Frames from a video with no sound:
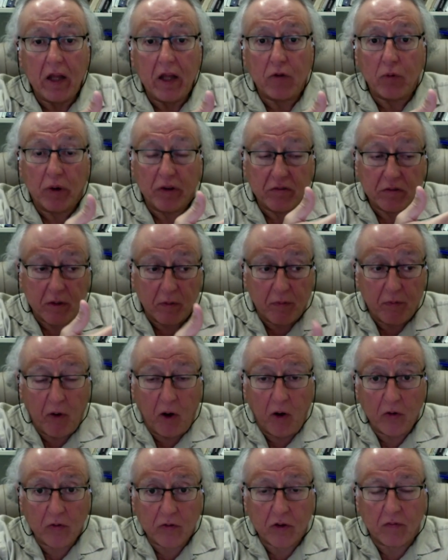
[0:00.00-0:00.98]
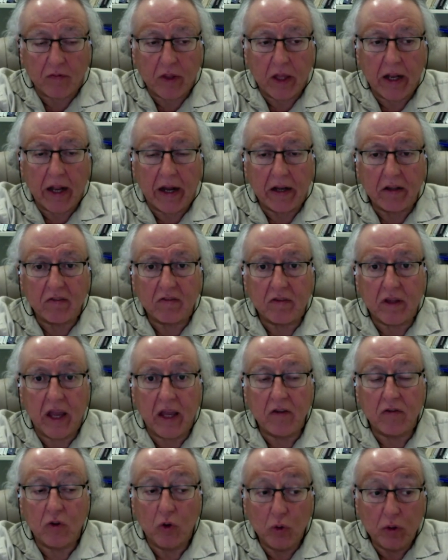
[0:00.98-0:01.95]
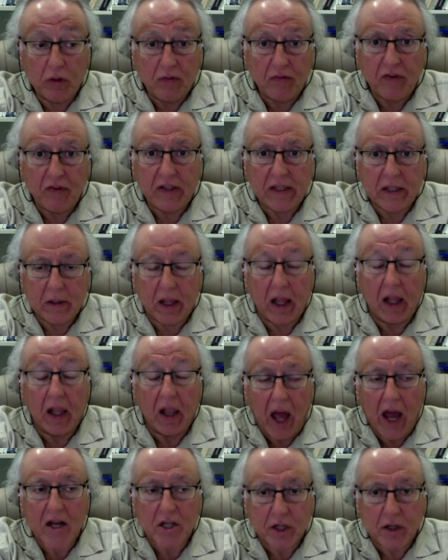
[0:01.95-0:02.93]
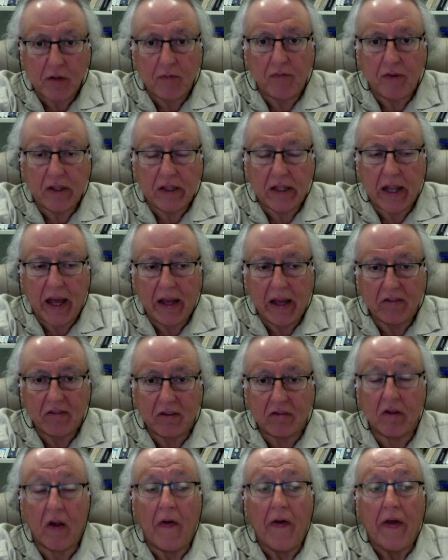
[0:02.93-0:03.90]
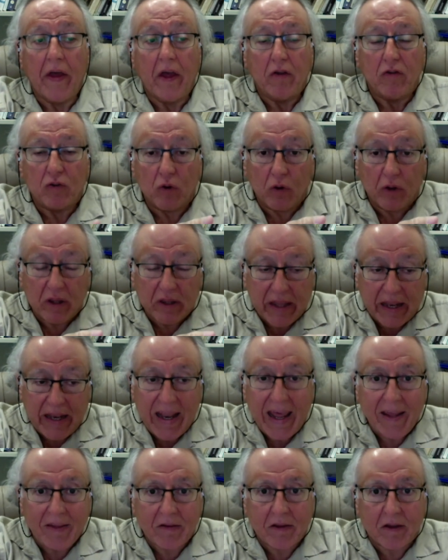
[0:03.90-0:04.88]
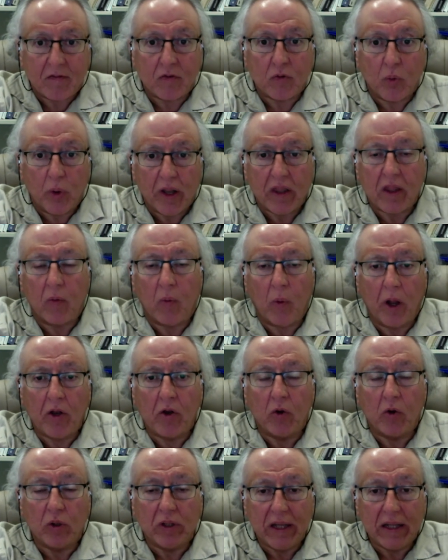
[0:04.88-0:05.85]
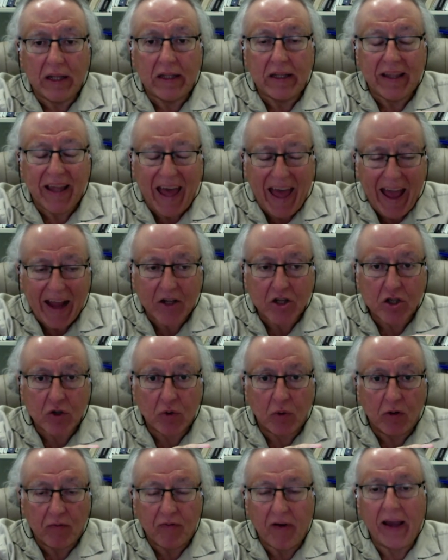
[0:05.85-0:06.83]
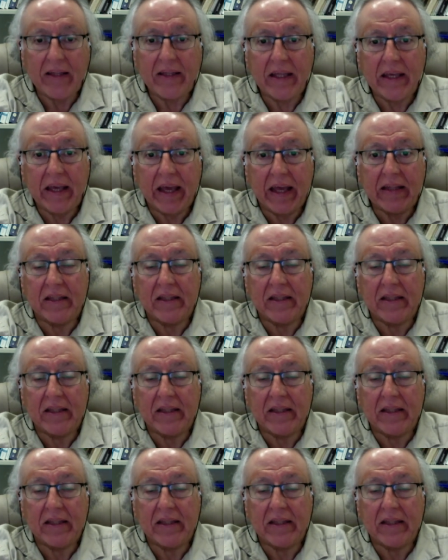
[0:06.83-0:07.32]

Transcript: was the foes of the United States who largely defeated ISIS. So the natives were the one who did the actual fighting and